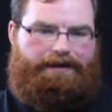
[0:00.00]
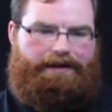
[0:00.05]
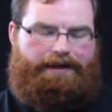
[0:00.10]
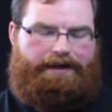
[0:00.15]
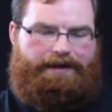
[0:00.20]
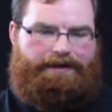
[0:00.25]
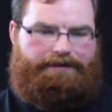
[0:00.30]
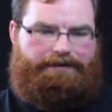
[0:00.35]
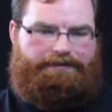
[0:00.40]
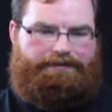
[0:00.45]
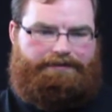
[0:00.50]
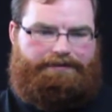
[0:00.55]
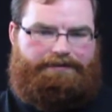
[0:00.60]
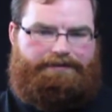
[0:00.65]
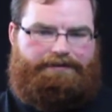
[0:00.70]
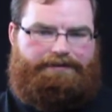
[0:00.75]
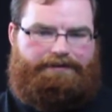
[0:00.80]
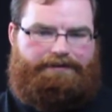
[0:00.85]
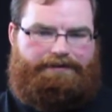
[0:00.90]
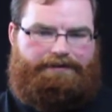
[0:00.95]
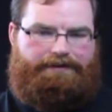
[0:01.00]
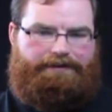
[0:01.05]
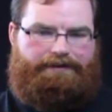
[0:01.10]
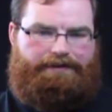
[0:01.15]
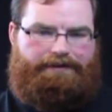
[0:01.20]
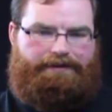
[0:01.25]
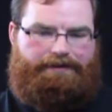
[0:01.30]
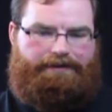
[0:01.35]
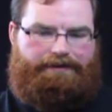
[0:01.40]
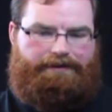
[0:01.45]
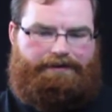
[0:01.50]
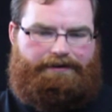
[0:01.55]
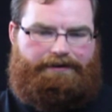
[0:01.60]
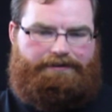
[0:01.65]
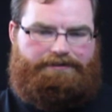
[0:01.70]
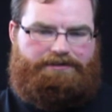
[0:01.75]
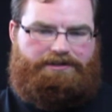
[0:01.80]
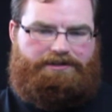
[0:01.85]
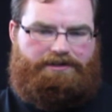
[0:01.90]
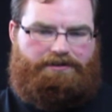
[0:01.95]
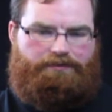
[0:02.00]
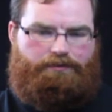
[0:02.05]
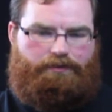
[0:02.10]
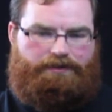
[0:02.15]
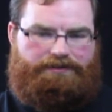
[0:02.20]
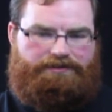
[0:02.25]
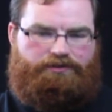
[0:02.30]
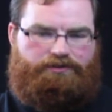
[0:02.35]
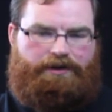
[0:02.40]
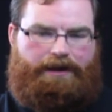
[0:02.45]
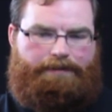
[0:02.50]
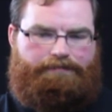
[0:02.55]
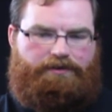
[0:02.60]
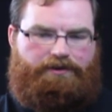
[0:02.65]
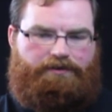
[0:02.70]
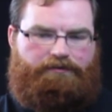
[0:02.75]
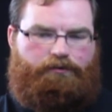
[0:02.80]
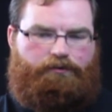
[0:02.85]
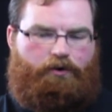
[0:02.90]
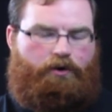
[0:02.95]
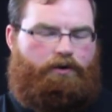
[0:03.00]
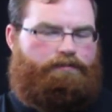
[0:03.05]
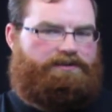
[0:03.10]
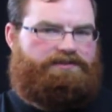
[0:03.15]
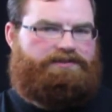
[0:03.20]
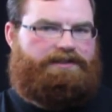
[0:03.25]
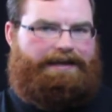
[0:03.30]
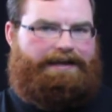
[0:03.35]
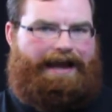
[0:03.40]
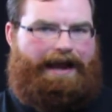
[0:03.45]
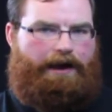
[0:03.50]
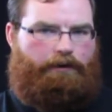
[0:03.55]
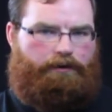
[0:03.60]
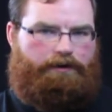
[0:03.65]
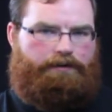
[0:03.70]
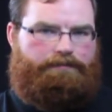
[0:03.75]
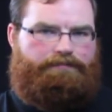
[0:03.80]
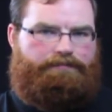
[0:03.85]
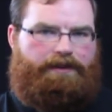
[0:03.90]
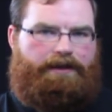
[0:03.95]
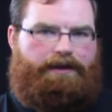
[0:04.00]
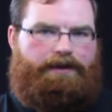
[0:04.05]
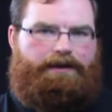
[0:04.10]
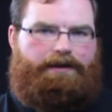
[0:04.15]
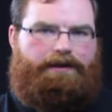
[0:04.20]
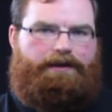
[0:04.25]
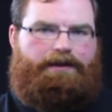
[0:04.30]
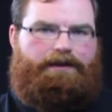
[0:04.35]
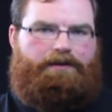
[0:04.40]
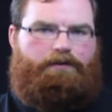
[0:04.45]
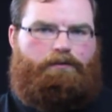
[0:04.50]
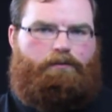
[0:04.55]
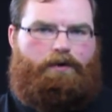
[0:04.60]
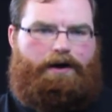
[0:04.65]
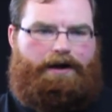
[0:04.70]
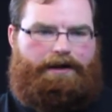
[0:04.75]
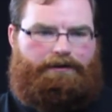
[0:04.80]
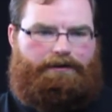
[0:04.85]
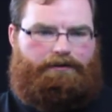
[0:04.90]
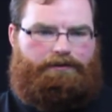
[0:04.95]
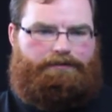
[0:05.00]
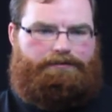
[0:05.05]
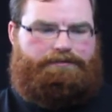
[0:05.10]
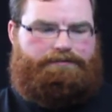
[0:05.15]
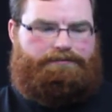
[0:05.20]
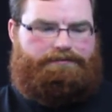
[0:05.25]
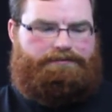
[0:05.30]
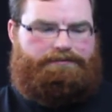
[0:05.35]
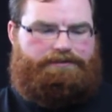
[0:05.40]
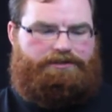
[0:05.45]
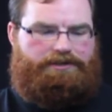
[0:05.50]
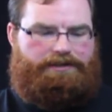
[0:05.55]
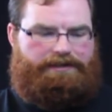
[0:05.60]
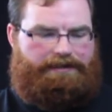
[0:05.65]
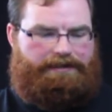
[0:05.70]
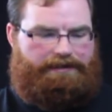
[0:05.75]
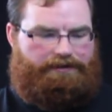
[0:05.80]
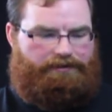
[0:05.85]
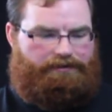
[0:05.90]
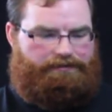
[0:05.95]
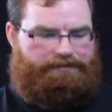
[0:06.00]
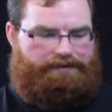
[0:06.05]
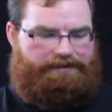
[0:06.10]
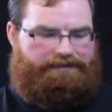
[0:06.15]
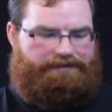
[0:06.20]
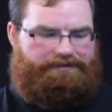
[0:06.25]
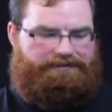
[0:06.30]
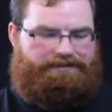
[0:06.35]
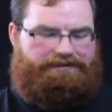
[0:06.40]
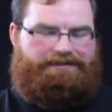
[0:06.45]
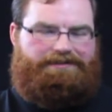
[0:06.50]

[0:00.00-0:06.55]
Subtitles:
and she was trapped there for almost an hour while she could hear these